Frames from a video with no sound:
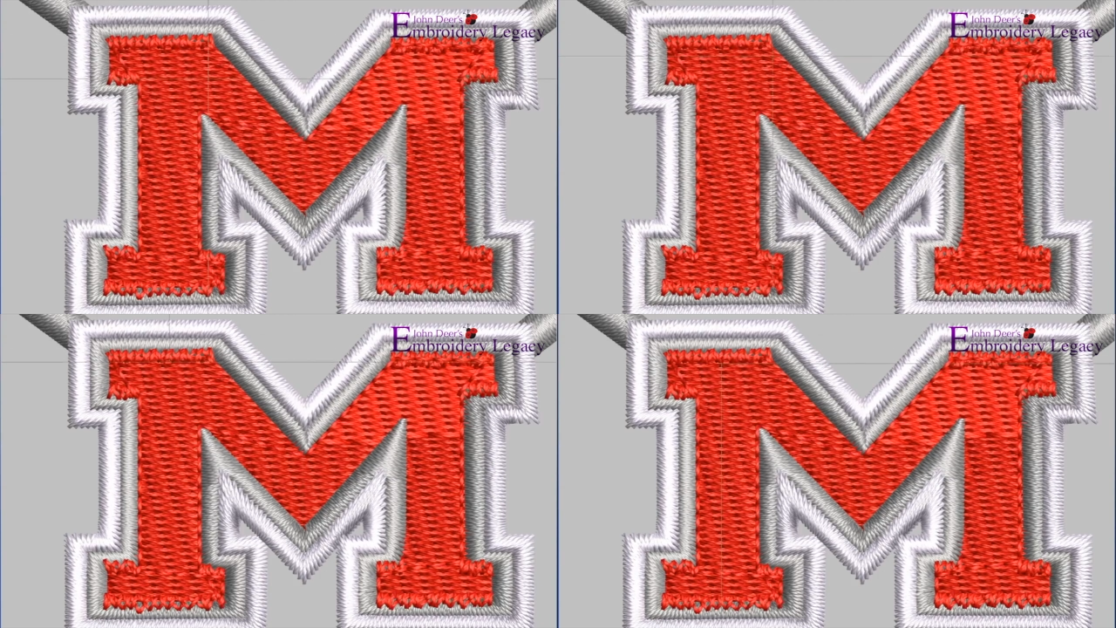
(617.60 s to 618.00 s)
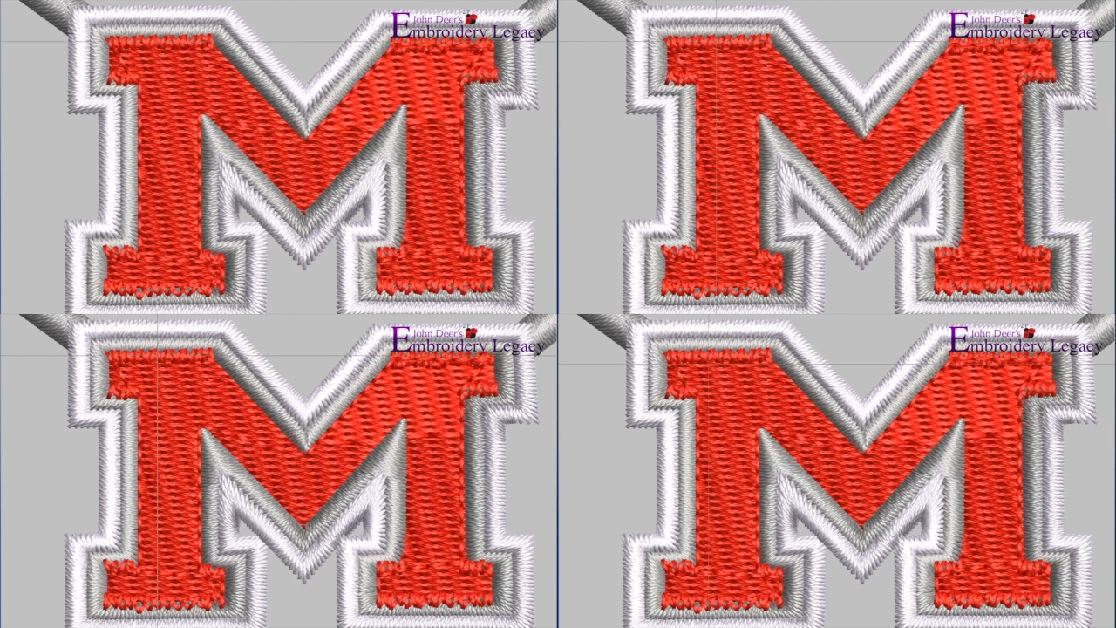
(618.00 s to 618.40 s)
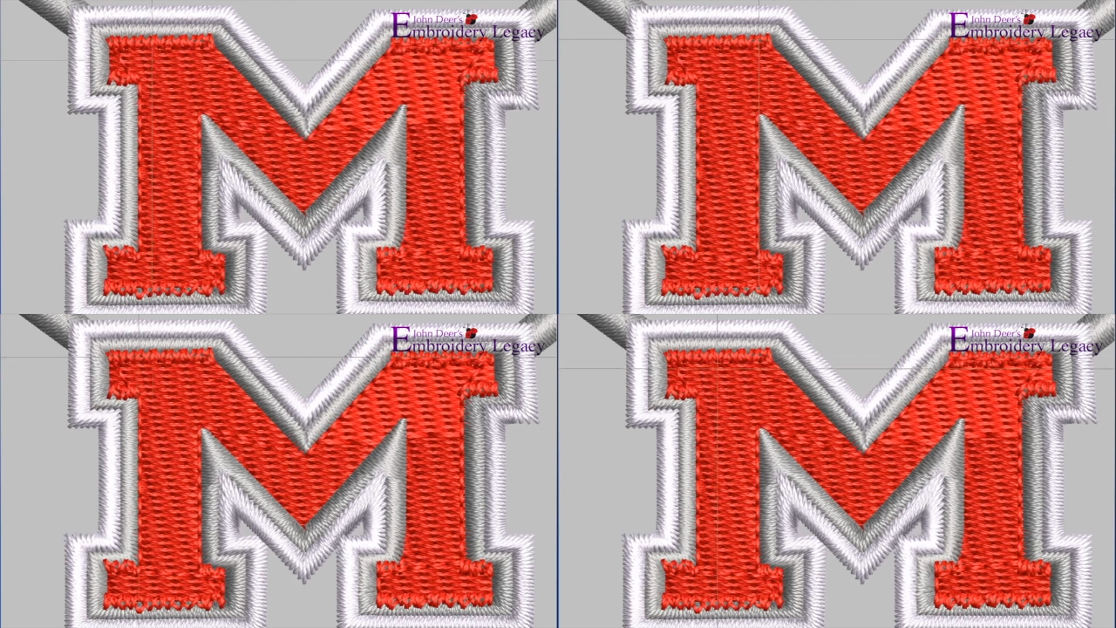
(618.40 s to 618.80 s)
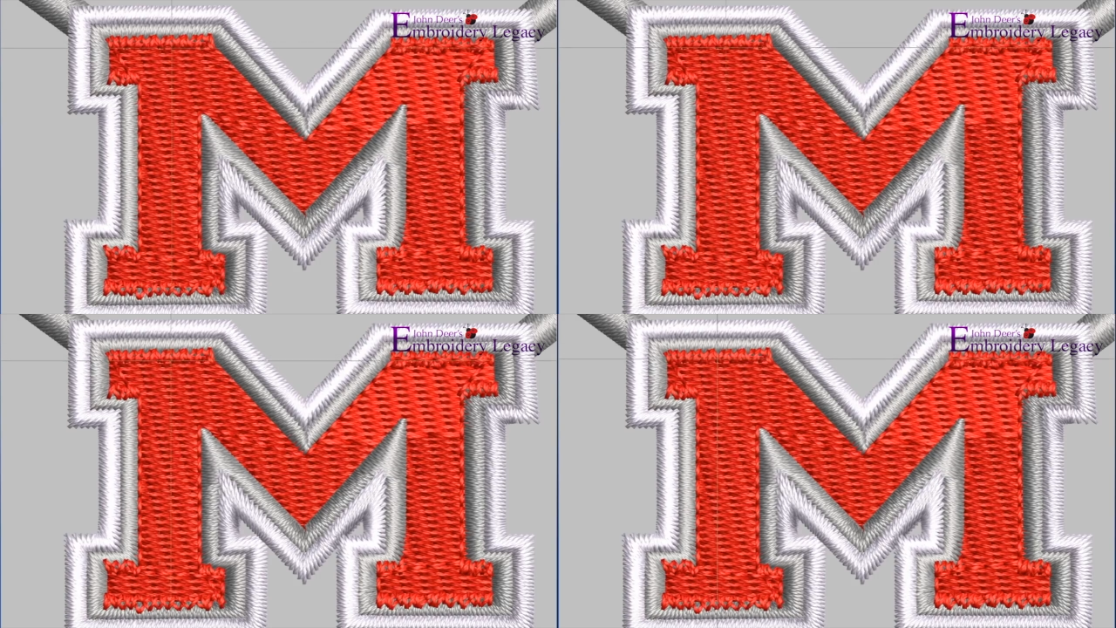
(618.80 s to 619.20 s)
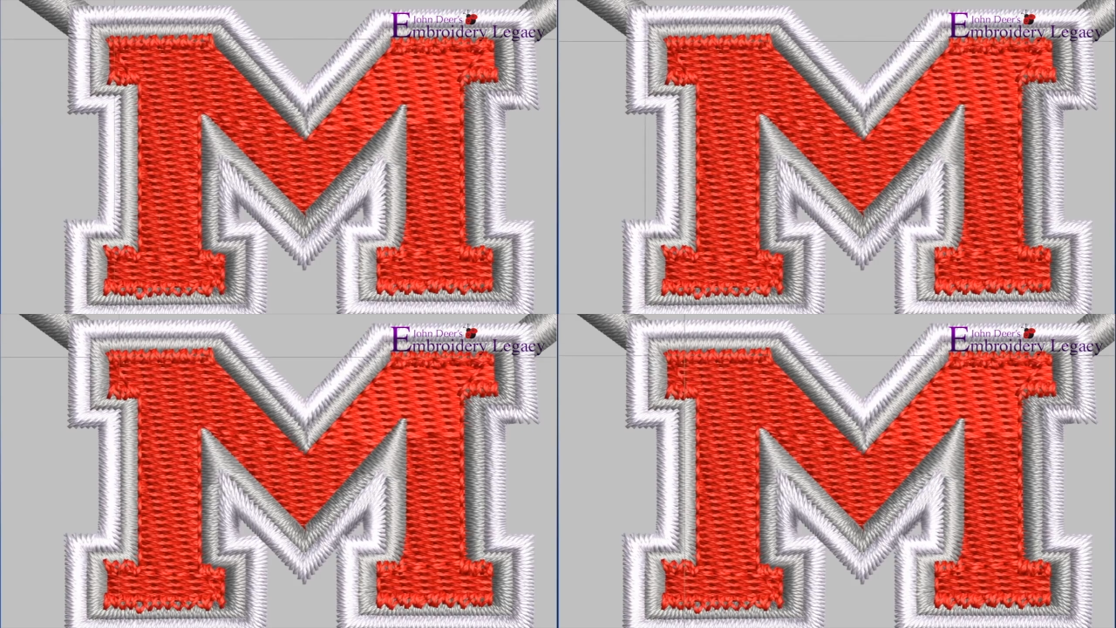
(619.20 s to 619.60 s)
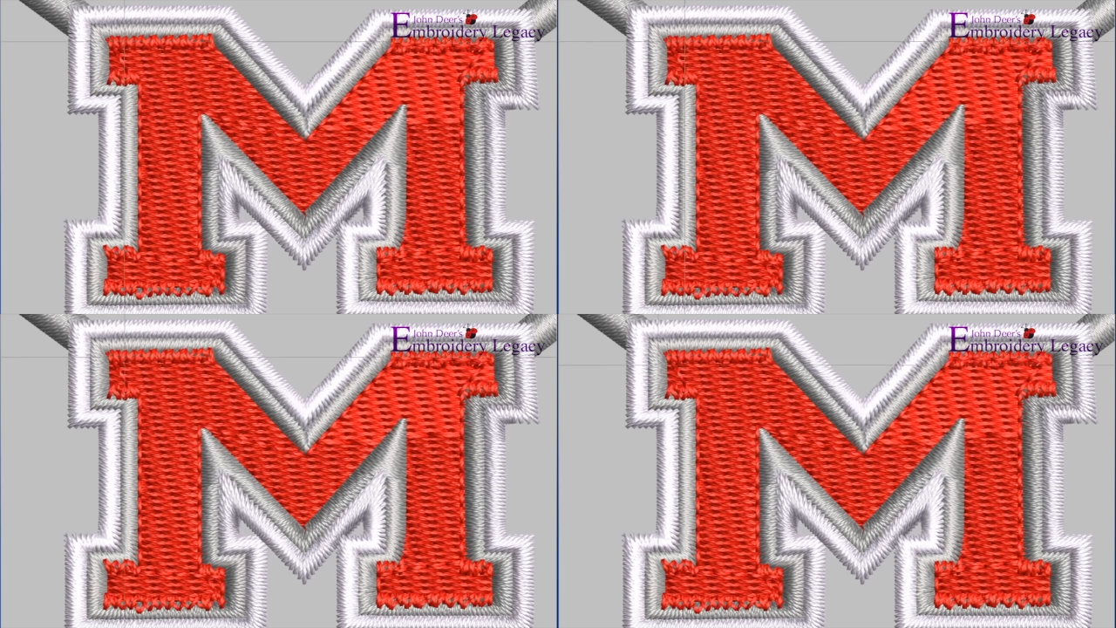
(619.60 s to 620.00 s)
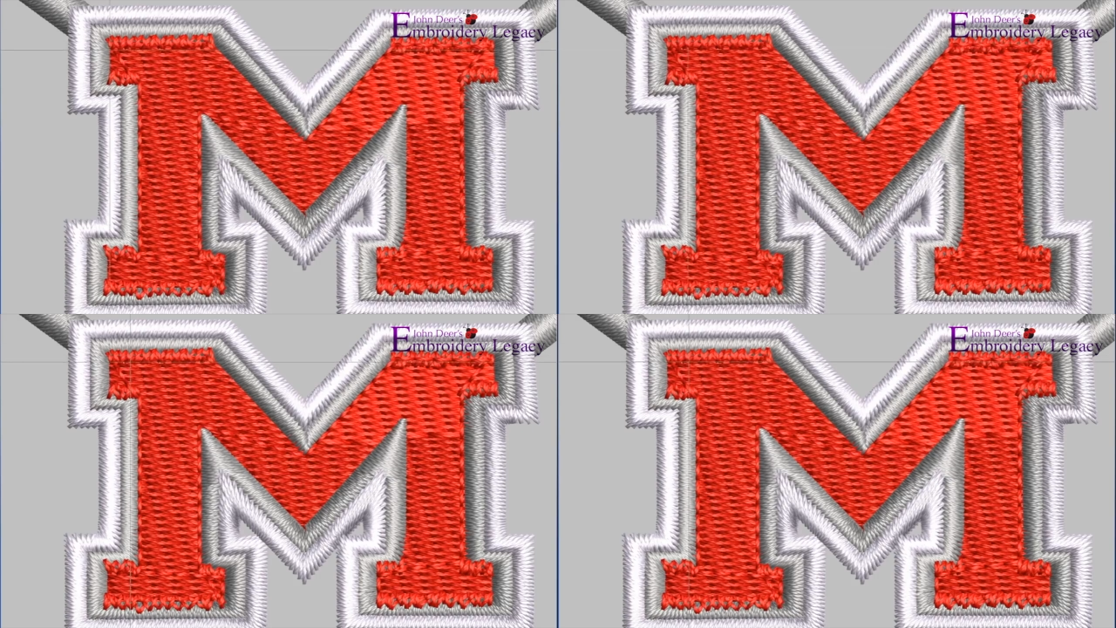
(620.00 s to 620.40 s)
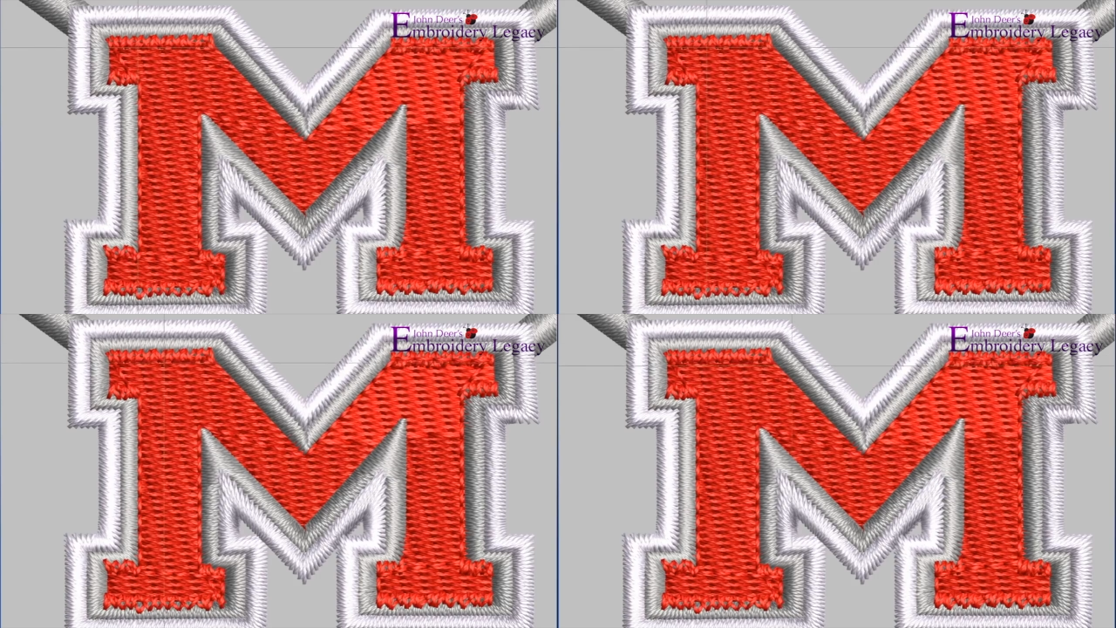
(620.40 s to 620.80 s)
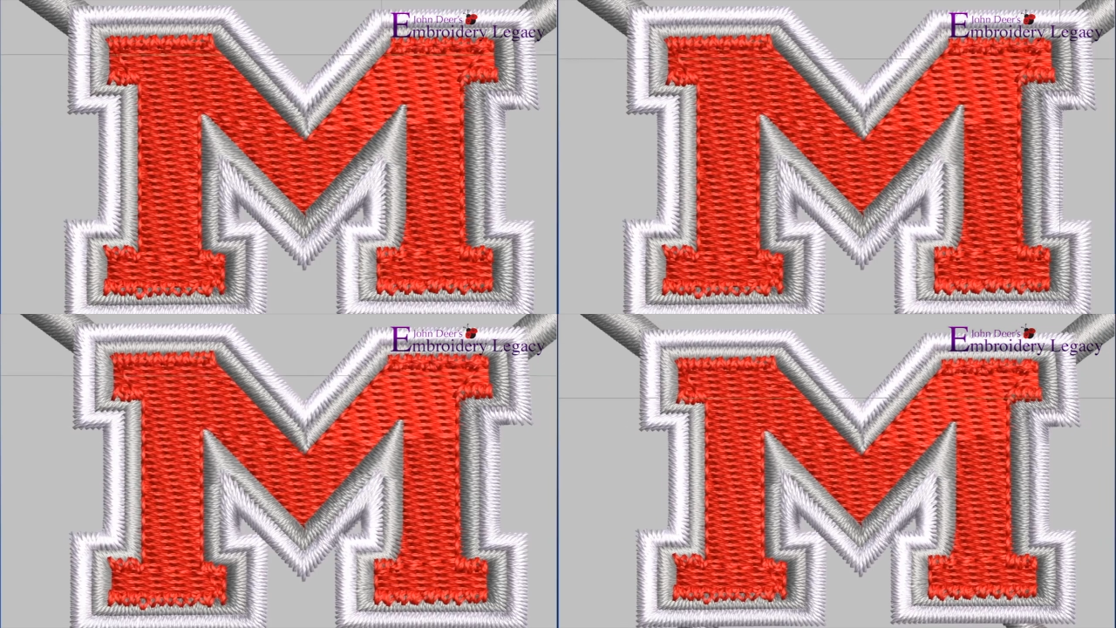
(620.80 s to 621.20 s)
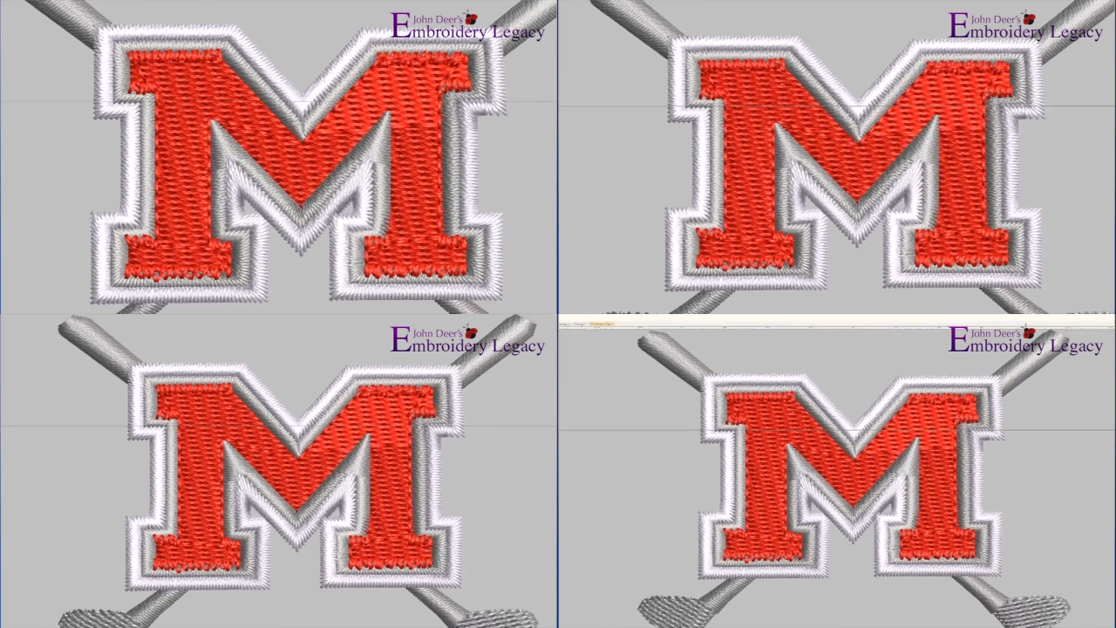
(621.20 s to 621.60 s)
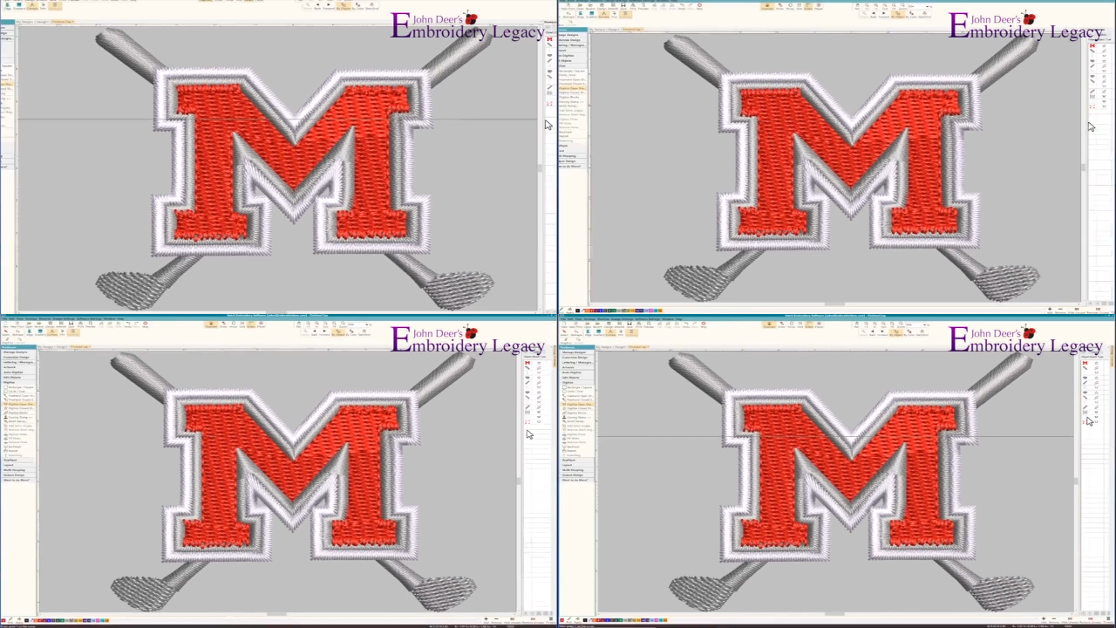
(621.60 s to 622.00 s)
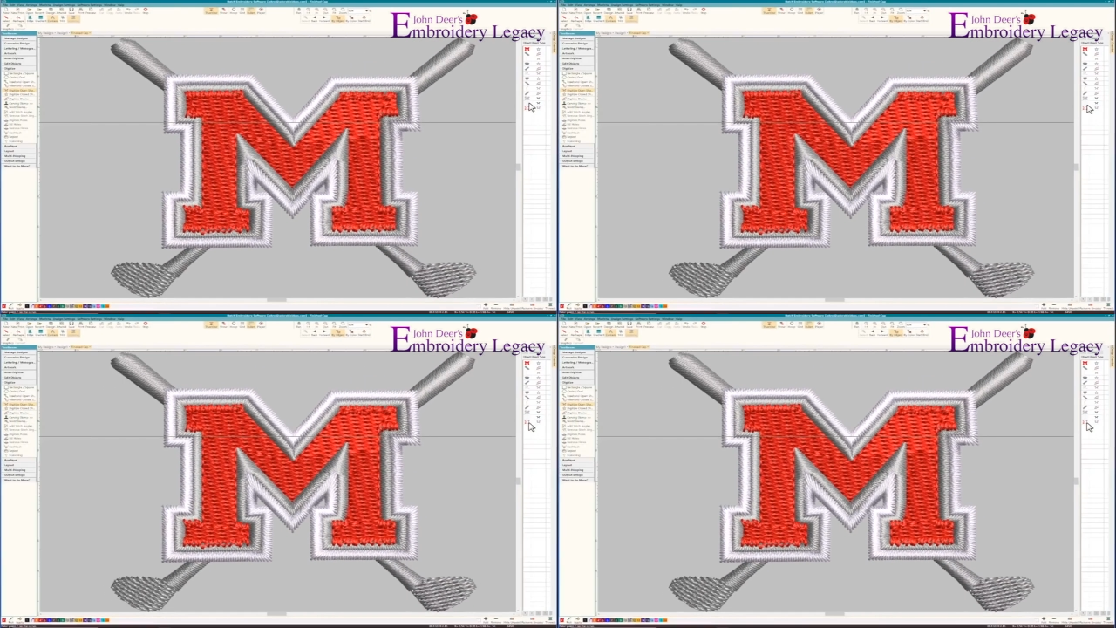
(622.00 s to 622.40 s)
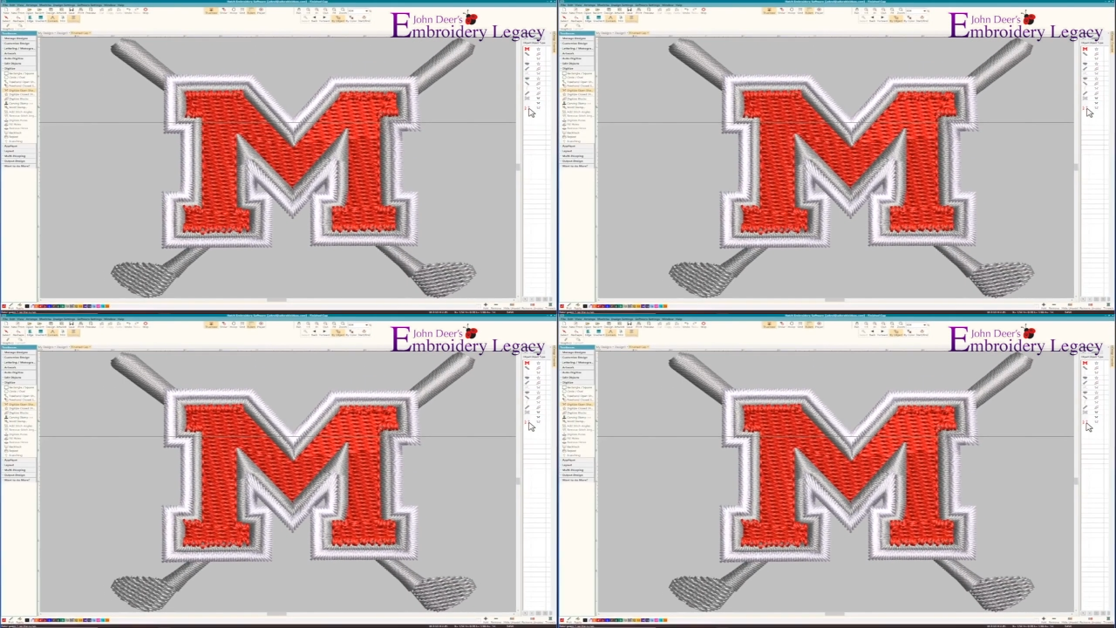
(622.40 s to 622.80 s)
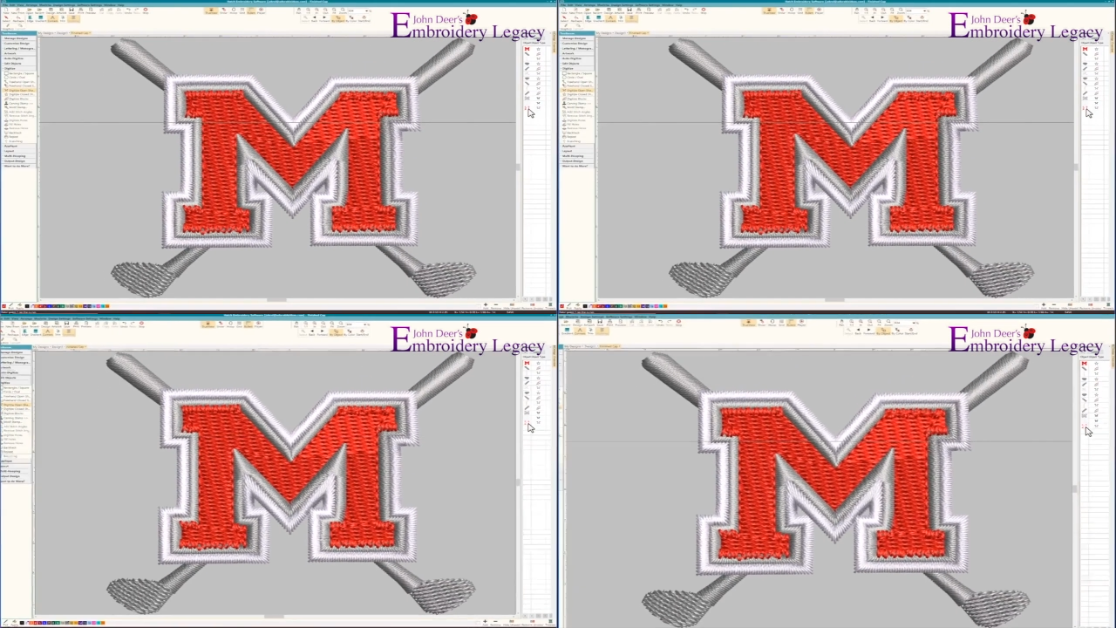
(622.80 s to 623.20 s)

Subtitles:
[unreadable: no face in view]